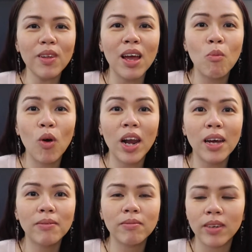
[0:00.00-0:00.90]
And
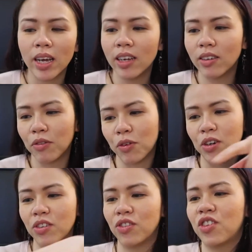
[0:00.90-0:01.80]
voila. And of
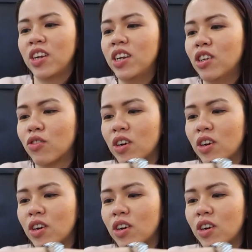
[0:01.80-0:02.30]
course, Chinese